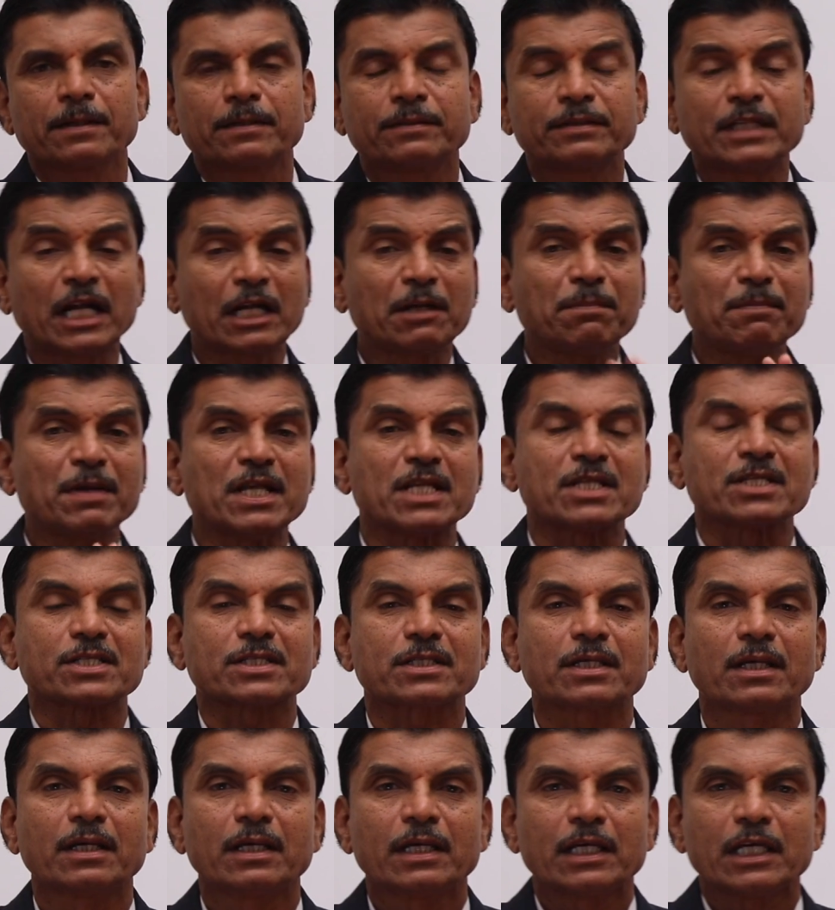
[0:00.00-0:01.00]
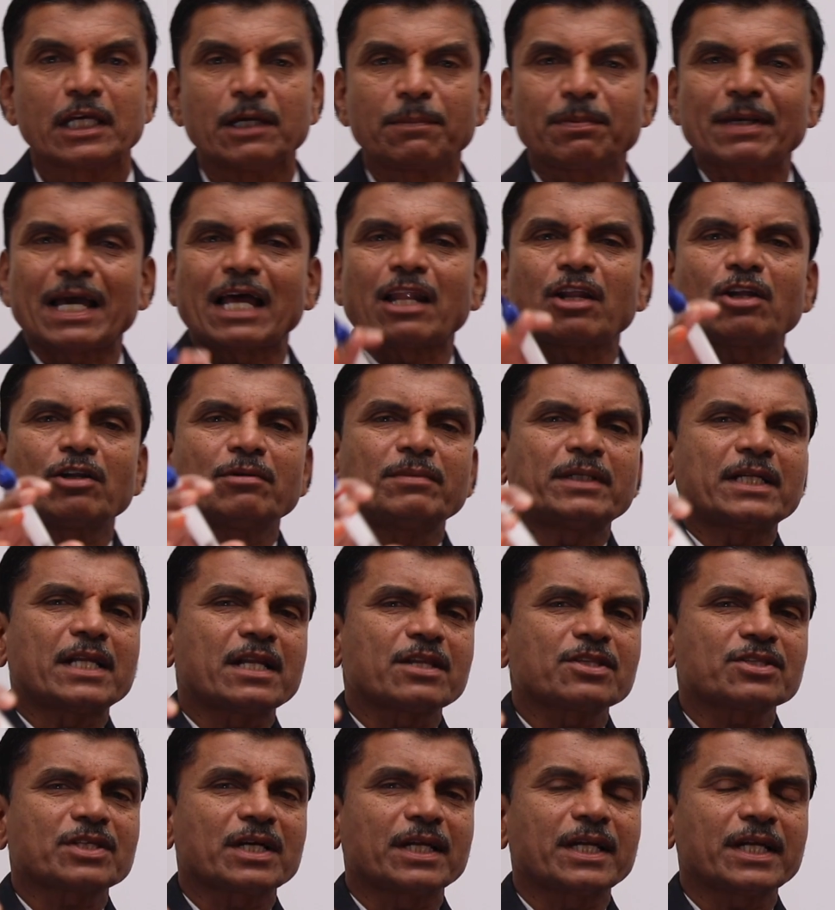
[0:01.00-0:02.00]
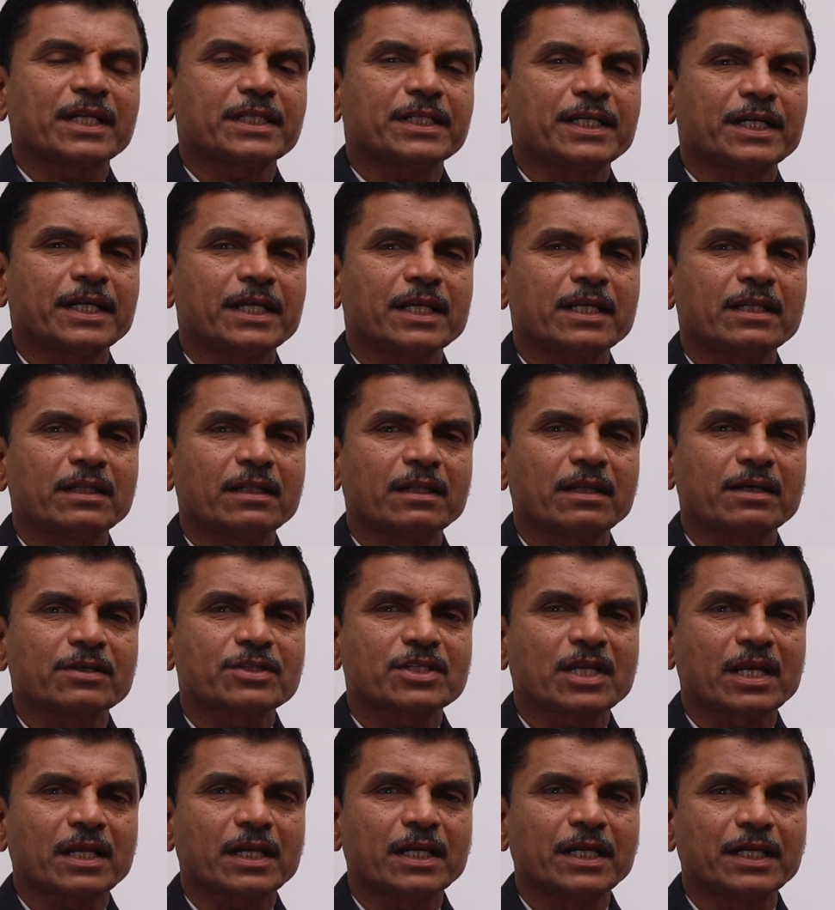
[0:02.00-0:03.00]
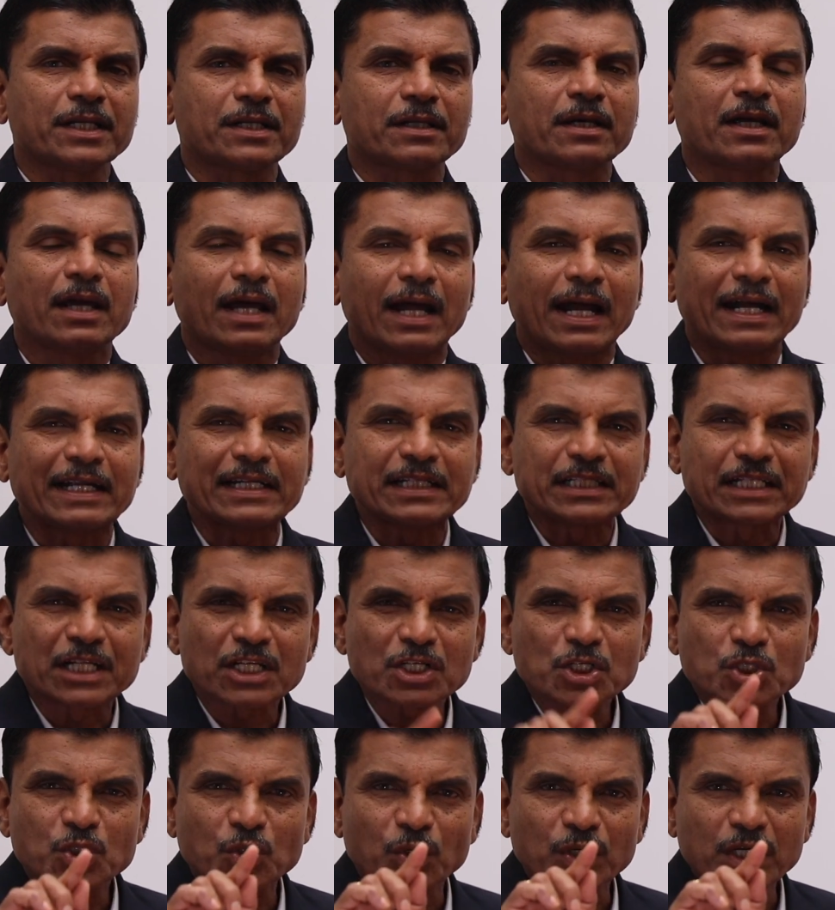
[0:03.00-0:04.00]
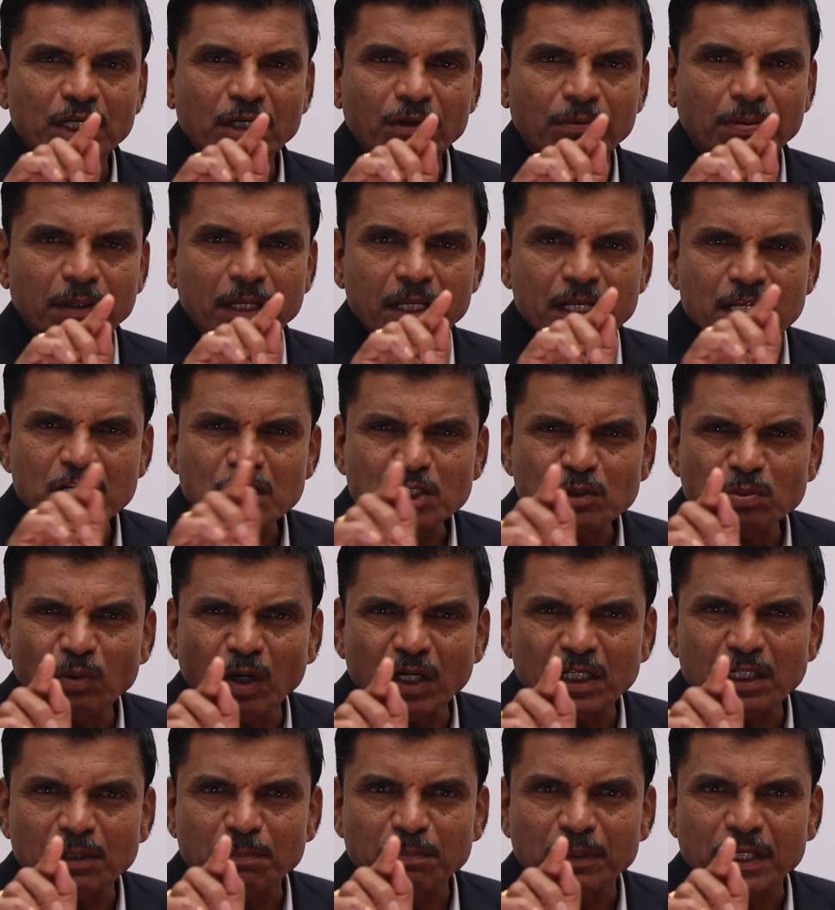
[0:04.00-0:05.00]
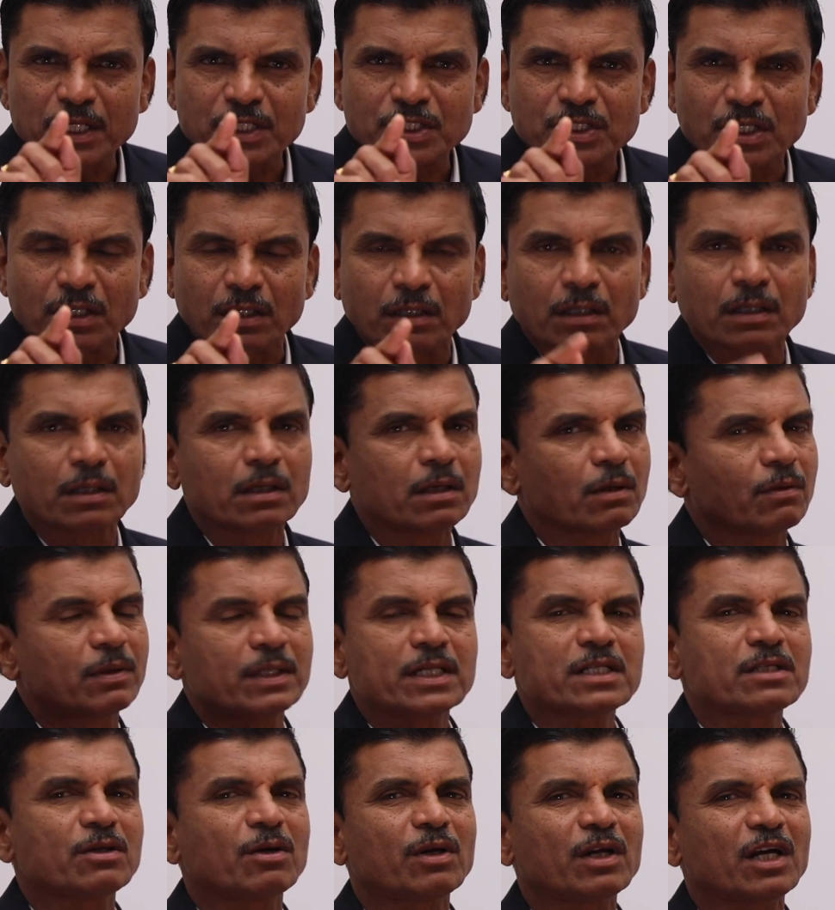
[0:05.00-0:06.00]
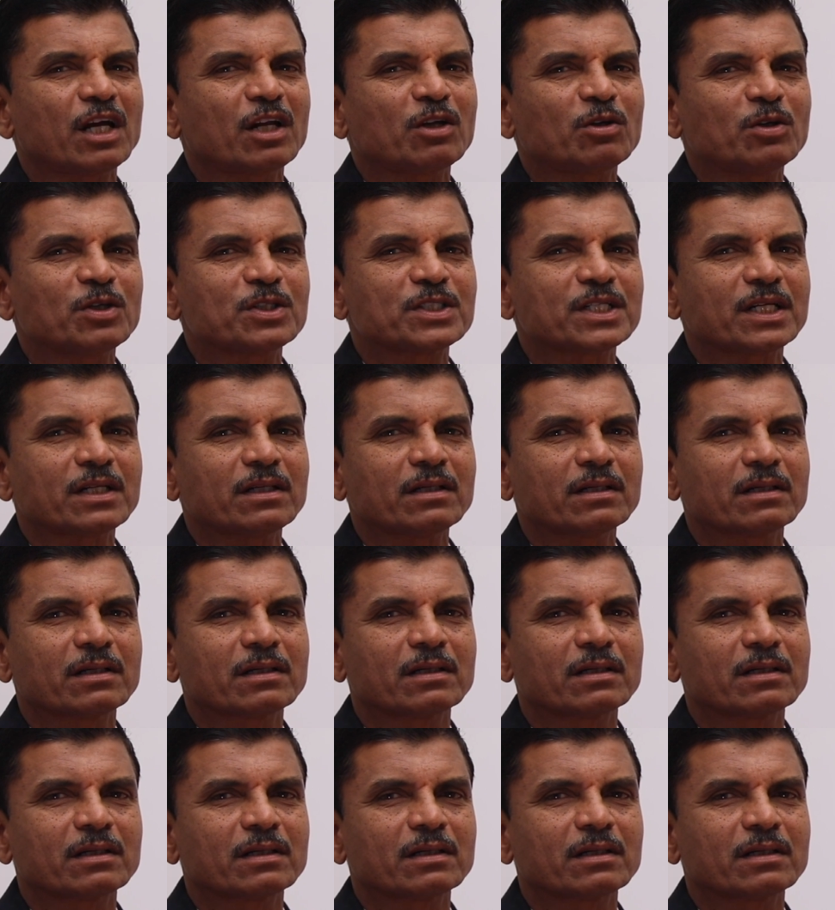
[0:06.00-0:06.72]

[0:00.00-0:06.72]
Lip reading: That means if galvanometer is connected in the circuit and it is showing very small deflection, what is our conclusion?